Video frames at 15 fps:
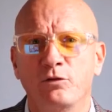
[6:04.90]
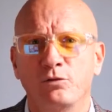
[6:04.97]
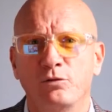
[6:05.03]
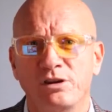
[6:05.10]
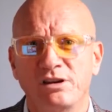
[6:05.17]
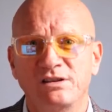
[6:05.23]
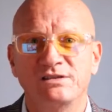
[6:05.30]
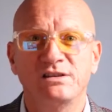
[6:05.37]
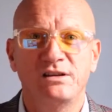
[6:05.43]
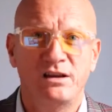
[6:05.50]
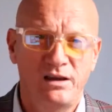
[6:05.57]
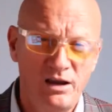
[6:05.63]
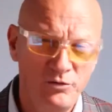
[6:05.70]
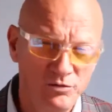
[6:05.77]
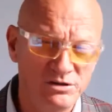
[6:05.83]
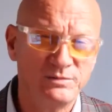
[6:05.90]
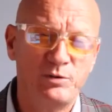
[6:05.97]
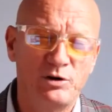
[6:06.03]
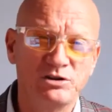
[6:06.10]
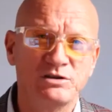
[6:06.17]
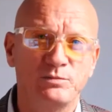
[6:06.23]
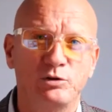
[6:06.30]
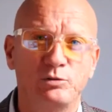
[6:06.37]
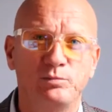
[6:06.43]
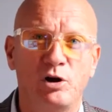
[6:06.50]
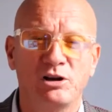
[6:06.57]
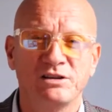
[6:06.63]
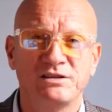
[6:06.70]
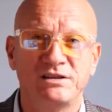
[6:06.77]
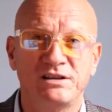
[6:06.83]
for these irresponsible
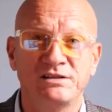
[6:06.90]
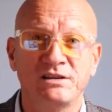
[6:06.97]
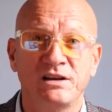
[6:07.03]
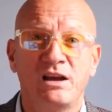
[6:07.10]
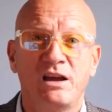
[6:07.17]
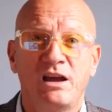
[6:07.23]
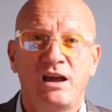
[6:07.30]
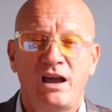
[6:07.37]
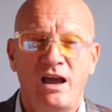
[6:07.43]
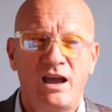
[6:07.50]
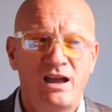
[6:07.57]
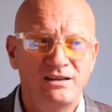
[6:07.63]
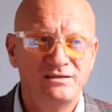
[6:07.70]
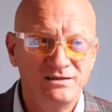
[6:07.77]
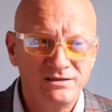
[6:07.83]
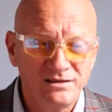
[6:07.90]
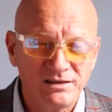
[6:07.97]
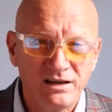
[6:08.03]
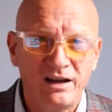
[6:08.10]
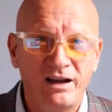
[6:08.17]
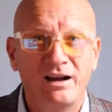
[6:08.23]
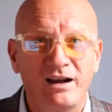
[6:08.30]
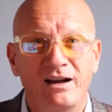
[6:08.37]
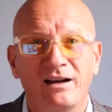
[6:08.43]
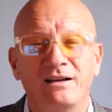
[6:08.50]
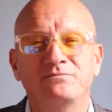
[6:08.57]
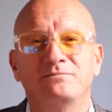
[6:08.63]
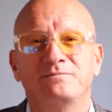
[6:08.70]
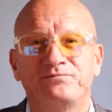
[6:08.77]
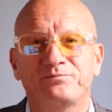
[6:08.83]
policies. And
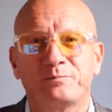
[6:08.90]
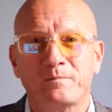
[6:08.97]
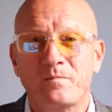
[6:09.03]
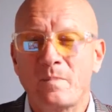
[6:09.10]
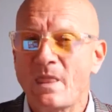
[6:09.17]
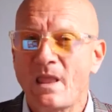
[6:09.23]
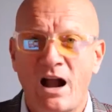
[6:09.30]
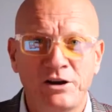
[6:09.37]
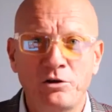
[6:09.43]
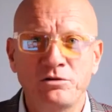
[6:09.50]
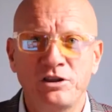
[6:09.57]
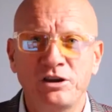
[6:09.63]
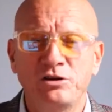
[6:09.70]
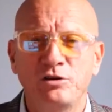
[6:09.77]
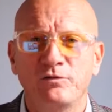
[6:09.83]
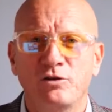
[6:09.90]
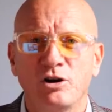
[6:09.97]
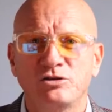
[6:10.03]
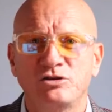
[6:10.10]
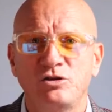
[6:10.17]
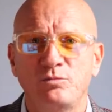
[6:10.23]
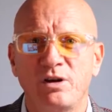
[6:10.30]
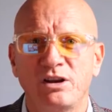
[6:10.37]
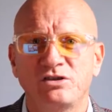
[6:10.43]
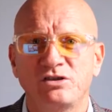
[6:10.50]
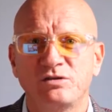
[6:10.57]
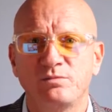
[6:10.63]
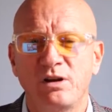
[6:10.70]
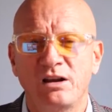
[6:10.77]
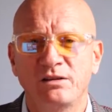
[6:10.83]
I don't think you've got too
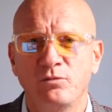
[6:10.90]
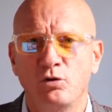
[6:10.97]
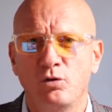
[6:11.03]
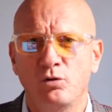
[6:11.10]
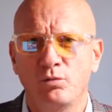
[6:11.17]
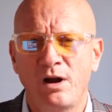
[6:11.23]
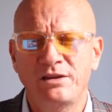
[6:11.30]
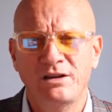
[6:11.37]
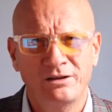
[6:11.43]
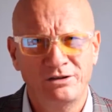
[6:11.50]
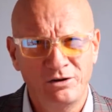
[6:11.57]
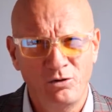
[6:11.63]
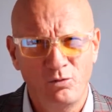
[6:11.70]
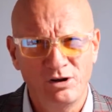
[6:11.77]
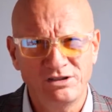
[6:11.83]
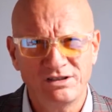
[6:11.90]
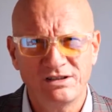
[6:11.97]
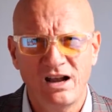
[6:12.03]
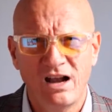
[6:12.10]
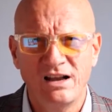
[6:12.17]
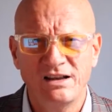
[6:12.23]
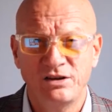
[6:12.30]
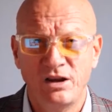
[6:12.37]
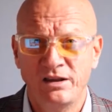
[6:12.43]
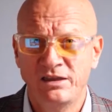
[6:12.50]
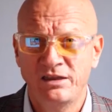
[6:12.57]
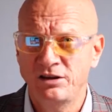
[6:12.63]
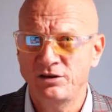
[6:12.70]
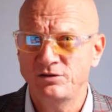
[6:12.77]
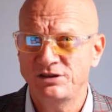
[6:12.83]
much more run. I don't know what size. I
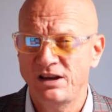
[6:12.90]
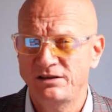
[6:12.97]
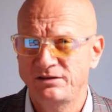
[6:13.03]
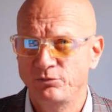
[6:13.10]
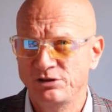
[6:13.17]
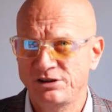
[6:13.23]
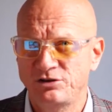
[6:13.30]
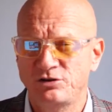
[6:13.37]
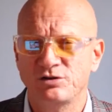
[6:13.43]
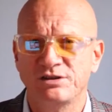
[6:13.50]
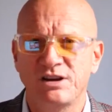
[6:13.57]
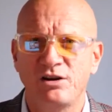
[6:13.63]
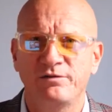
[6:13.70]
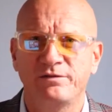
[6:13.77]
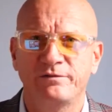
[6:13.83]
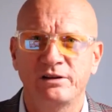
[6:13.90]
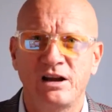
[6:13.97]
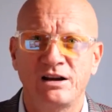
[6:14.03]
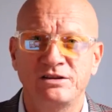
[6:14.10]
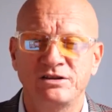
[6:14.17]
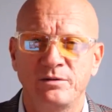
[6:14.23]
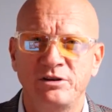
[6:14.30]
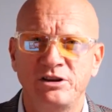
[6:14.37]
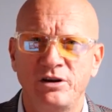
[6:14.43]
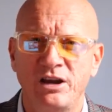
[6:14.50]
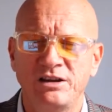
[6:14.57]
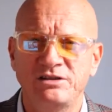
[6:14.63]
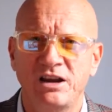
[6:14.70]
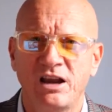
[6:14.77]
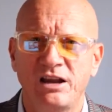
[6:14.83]
think you said, was it yourself, Elijah? I mean, you
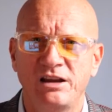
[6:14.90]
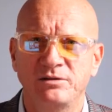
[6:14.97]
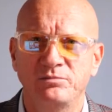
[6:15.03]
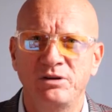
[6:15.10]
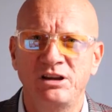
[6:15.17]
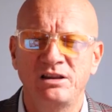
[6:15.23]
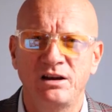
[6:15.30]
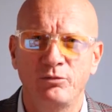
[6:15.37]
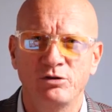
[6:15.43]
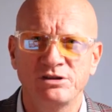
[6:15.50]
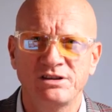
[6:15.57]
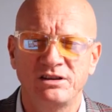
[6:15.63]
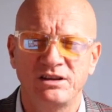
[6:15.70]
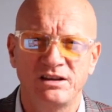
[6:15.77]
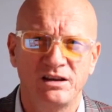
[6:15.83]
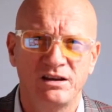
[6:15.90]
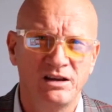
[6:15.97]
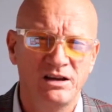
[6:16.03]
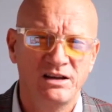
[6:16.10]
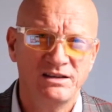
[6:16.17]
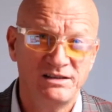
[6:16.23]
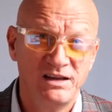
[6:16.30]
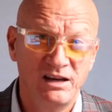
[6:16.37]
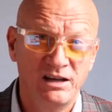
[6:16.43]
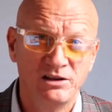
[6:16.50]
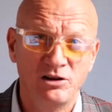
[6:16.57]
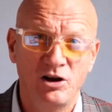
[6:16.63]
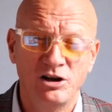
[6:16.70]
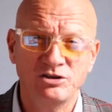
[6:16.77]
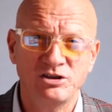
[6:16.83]
educated me there. Was it the second
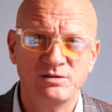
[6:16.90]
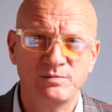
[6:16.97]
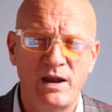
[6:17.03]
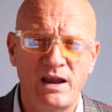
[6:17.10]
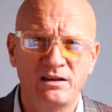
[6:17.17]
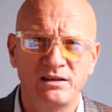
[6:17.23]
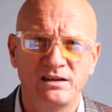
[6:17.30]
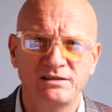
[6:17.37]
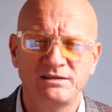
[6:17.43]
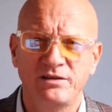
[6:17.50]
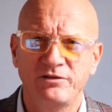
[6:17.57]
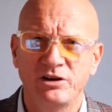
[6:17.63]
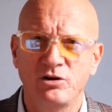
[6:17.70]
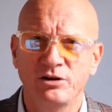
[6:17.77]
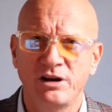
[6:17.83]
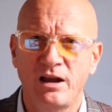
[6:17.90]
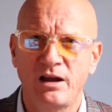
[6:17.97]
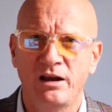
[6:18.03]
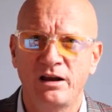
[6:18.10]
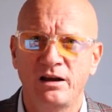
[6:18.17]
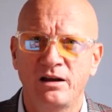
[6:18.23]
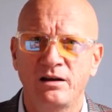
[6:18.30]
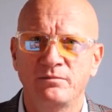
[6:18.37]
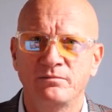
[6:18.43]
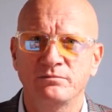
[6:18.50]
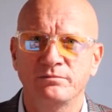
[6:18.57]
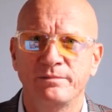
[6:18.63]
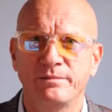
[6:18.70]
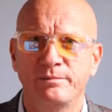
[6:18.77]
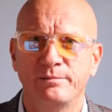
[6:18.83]
largest bank that's ever
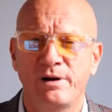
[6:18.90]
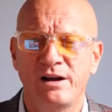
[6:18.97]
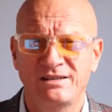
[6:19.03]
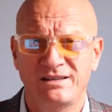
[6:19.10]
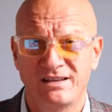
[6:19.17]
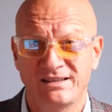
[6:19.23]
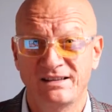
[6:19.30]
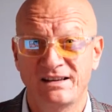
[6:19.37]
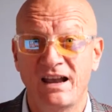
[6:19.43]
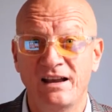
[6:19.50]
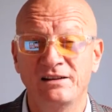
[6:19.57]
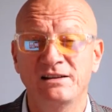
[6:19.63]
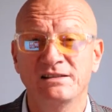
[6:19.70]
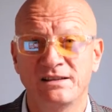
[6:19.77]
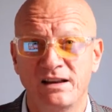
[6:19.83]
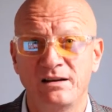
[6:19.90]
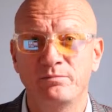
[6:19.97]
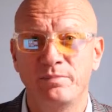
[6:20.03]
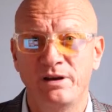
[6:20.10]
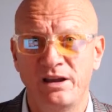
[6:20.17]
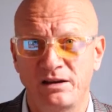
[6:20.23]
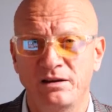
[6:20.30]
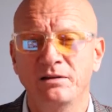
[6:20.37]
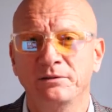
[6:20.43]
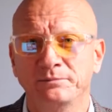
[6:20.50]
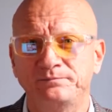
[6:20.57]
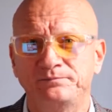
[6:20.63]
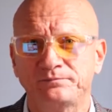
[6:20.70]
gone bust? The scale is getting big.